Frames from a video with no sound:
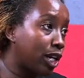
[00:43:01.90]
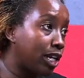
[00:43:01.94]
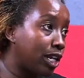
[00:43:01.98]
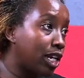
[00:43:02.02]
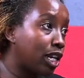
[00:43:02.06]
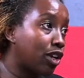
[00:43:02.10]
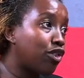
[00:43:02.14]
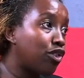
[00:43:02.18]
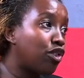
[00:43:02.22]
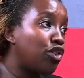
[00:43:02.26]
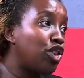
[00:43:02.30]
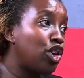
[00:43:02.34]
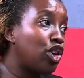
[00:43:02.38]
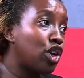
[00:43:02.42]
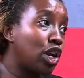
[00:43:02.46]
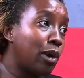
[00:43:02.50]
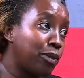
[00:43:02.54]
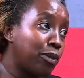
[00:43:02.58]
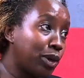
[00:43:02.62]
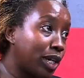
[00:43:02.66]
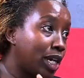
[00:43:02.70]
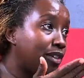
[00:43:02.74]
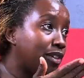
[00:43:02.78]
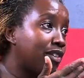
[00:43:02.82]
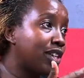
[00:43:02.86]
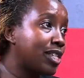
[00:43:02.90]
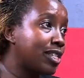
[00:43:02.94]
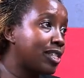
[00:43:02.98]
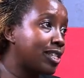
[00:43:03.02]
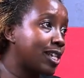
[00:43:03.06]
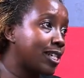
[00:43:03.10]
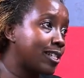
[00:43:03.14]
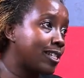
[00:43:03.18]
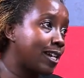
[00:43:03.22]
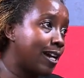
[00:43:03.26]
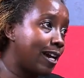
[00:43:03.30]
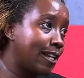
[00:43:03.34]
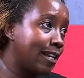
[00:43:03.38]
clinic follow-up, you can even
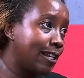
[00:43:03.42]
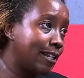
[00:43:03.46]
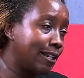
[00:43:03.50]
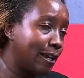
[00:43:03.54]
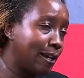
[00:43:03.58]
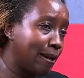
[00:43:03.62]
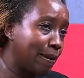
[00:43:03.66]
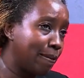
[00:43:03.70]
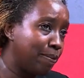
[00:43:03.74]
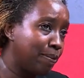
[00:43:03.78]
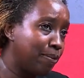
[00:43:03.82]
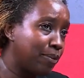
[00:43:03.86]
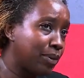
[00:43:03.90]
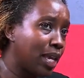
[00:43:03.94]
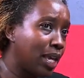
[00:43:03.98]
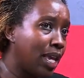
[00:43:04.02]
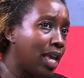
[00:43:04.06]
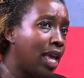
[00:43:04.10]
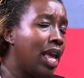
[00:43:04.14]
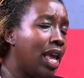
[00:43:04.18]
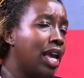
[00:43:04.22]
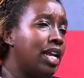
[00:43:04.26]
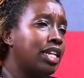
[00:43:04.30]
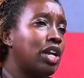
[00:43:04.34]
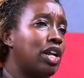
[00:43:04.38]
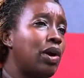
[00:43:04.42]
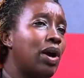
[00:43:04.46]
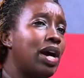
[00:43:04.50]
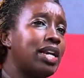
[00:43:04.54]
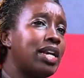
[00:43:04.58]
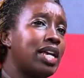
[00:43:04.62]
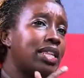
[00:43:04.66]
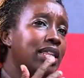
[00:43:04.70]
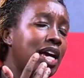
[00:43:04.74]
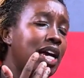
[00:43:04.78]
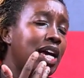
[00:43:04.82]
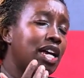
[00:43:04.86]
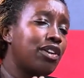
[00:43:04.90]
start earlier. Now,
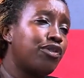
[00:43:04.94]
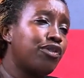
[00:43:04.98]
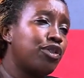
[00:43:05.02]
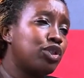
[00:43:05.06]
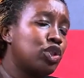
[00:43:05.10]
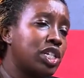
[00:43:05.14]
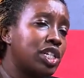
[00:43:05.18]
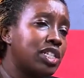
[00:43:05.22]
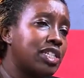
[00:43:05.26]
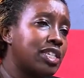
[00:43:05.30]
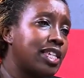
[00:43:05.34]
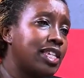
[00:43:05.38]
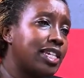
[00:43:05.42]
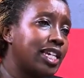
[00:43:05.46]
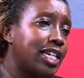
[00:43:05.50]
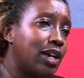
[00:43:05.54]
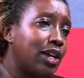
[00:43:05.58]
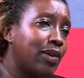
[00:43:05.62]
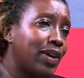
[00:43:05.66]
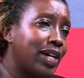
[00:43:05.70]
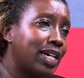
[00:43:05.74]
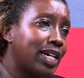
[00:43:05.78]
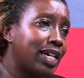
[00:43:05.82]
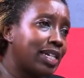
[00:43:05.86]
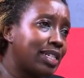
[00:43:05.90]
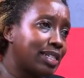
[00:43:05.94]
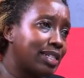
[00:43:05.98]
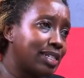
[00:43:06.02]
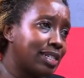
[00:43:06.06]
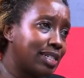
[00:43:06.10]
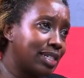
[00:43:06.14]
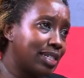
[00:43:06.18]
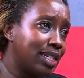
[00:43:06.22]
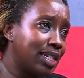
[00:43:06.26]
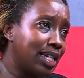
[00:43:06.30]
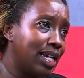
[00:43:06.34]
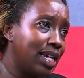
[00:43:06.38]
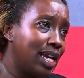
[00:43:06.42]
another unfortunate thing in our
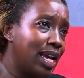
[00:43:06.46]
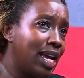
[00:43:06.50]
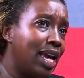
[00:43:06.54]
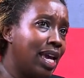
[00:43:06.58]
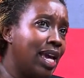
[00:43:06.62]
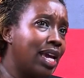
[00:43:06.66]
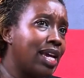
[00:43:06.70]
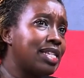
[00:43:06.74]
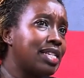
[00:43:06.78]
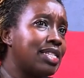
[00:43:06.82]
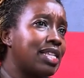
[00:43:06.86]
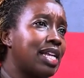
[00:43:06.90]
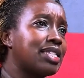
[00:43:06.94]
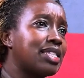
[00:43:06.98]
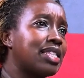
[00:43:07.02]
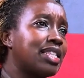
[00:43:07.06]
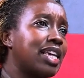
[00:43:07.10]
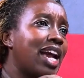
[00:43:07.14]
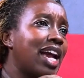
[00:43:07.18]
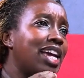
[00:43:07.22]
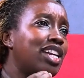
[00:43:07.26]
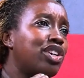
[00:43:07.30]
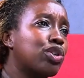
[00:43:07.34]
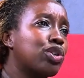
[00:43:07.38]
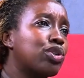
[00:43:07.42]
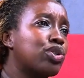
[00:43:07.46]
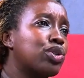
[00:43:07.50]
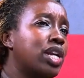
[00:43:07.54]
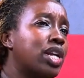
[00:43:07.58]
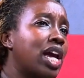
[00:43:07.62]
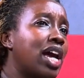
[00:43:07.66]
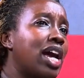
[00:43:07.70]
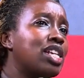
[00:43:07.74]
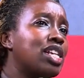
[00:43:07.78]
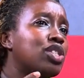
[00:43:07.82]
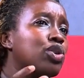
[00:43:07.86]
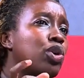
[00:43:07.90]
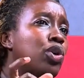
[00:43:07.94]
country is that the hydroxyurea
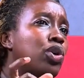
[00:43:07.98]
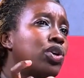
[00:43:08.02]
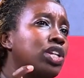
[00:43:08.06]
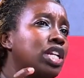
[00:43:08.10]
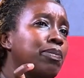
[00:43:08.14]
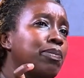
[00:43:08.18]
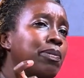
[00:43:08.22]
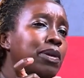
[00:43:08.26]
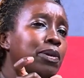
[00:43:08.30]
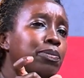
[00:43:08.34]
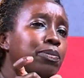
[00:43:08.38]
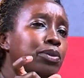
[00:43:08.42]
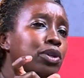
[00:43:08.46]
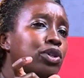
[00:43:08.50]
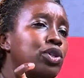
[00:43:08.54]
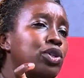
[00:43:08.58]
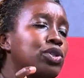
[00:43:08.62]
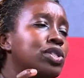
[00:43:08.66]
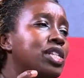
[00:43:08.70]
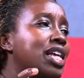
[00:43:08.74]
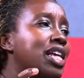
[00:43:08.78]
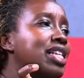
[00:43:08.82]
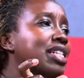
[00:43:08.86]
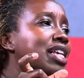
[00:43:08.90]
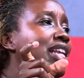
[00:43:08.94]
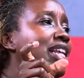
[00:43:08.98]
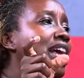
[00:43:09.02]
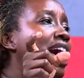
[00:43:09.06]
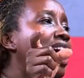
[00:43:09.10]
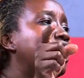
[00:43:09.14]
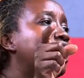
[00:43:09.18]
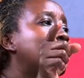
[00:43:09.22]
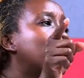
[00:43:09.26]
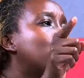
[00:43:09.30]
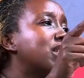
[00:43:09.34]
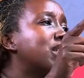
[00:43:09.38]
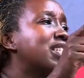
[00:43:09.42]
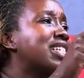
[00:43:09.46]
has only been produced as an
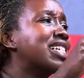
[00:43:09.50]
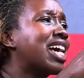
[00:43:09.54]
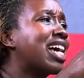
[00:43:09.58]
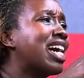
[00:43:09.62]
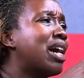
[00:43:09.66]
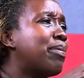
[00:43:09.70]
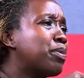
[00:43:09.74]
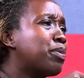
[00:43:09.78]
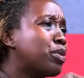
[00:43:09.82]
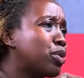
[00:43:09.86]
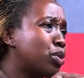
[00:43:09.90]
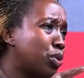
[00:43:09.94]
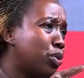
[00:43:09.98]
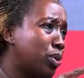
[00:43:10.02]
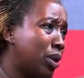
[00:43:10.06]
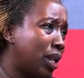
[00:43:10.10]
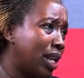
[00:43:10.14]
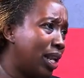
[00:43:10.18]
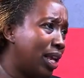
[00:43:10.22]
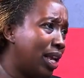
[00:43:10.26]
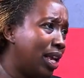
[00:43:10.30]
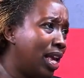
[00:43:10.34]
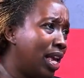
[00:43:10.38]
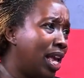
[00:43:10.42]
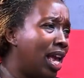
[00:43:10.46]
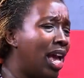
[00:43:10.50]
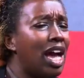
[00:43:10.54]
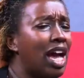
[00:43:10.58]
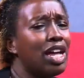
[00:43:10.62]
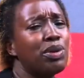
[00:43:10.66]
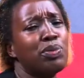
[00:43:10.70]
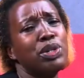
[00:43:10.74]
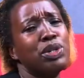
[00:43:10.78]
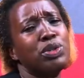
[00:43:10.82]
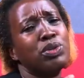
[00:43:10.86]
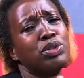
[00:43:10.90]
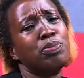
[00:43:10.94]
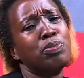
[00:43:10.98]
adult capsule. And
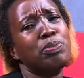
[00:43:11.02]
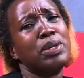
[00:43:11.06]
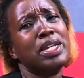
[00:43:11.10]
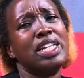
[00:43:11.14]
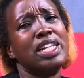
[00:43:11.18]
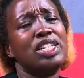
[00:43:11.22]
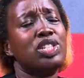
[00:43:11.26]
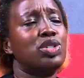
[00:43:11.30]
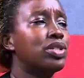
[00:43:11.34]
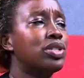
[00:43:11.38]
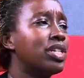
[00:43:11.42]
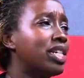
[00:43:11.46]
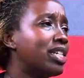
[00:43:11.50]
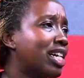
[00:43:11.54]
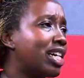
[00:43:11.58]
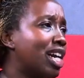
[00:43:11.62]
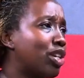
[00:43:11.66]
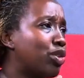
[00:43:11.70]
we know many children